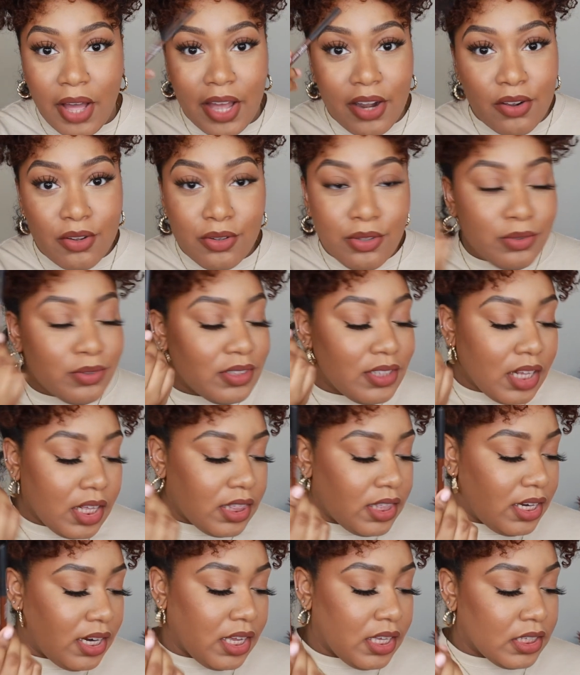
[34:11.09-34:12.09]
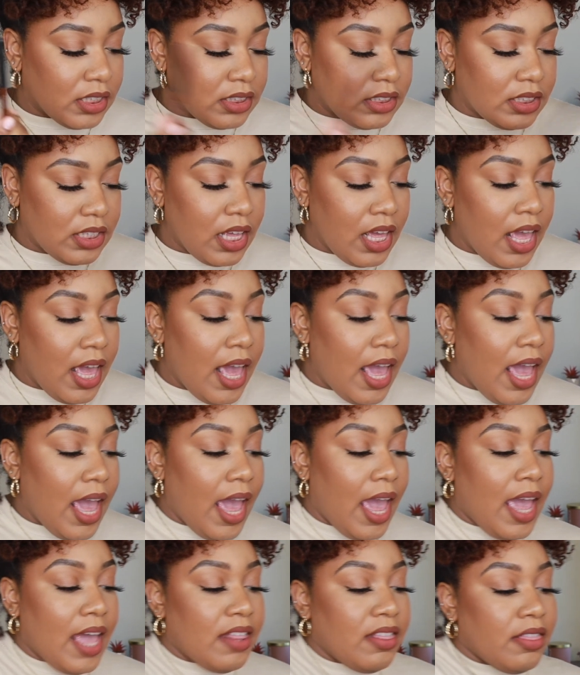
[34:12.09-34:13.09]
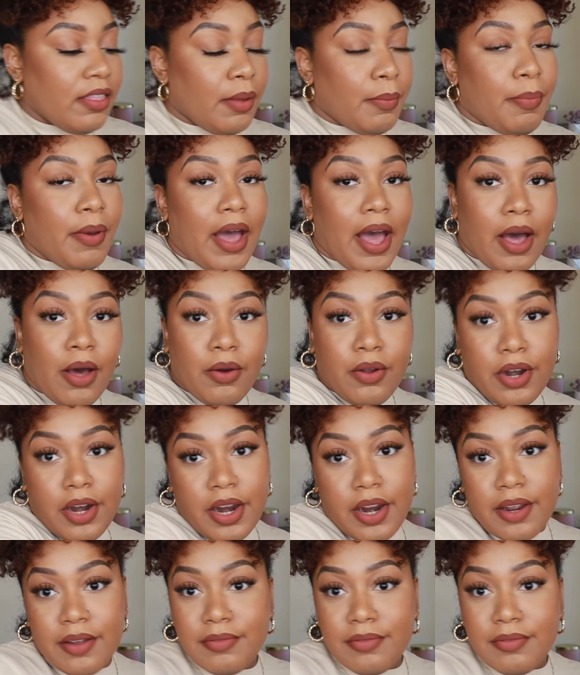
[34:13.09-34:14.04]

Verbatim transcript: I don't use nothing else, and the powder,